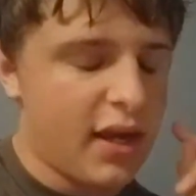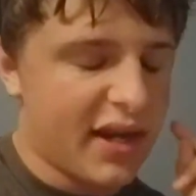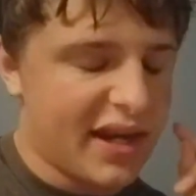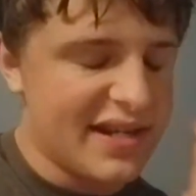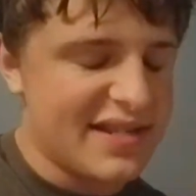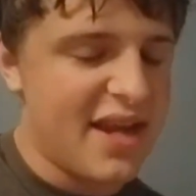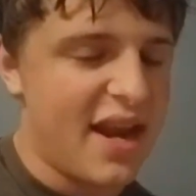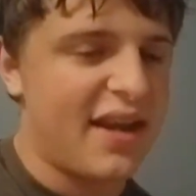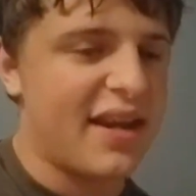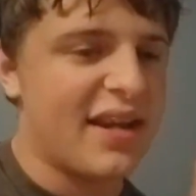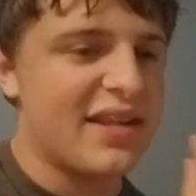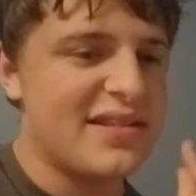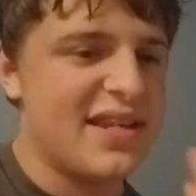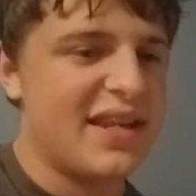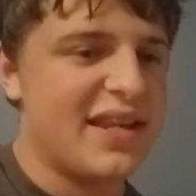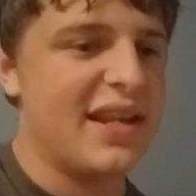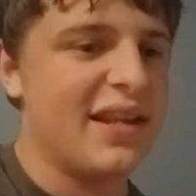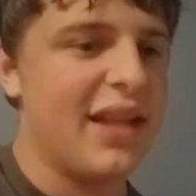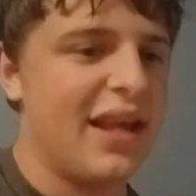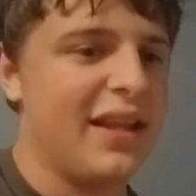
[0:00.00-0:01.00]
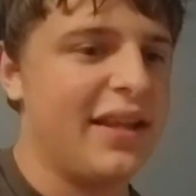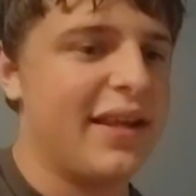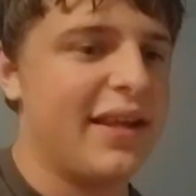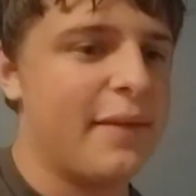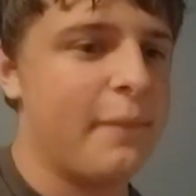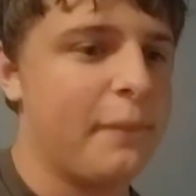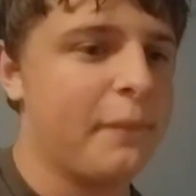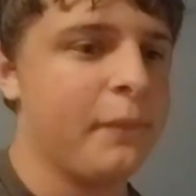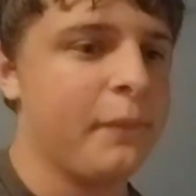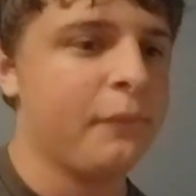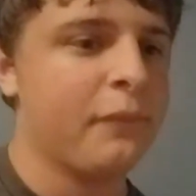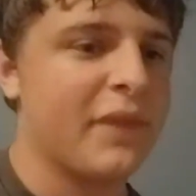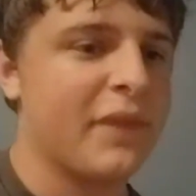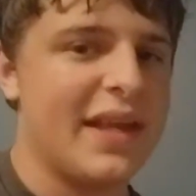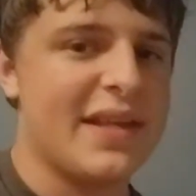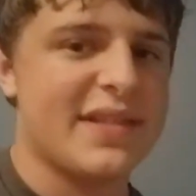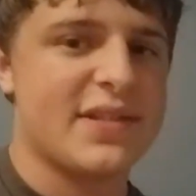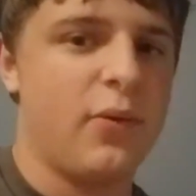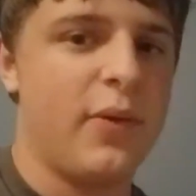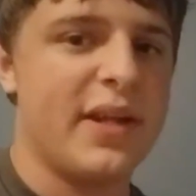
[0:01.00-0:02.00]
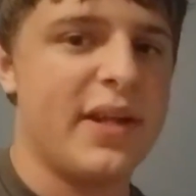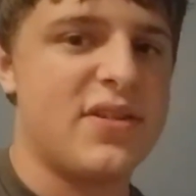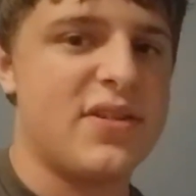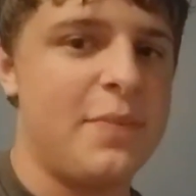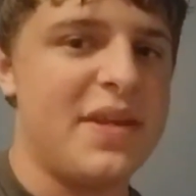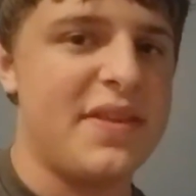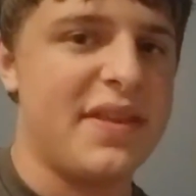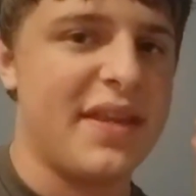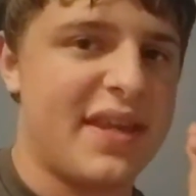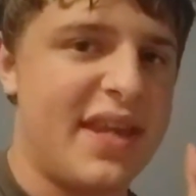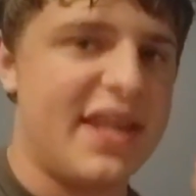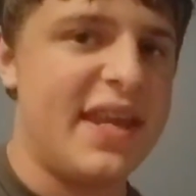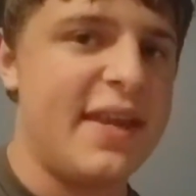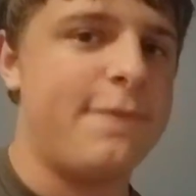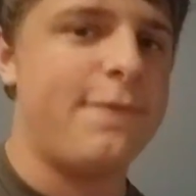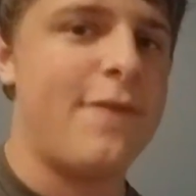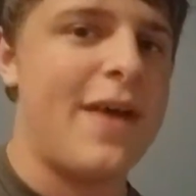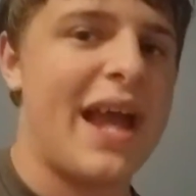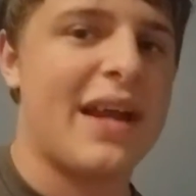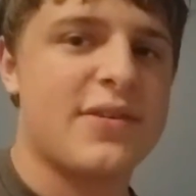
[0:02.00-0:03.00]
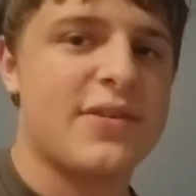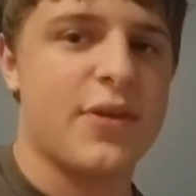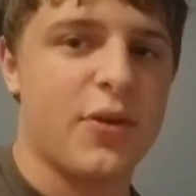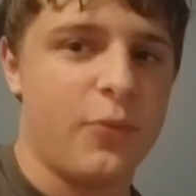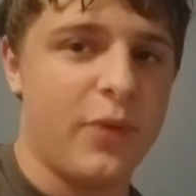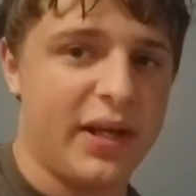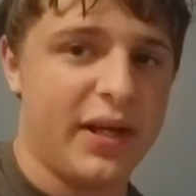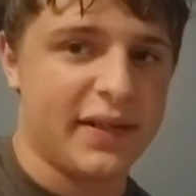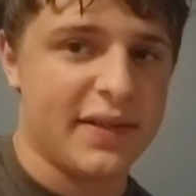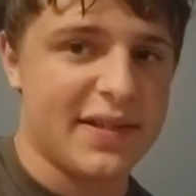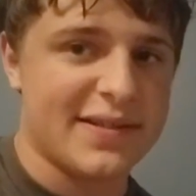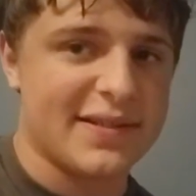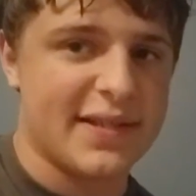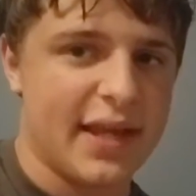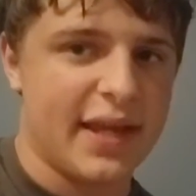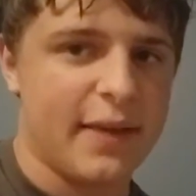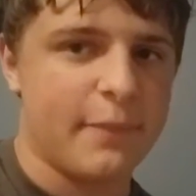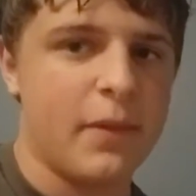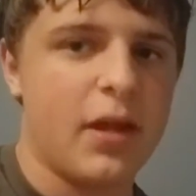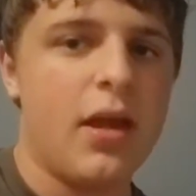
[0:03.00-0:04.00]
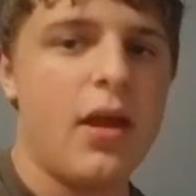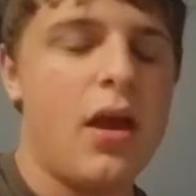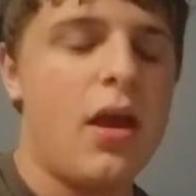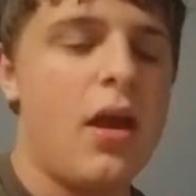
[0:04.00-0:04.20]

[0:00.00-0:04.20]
Containing Ezekiel Elliott is going to be the key factor to winning this game,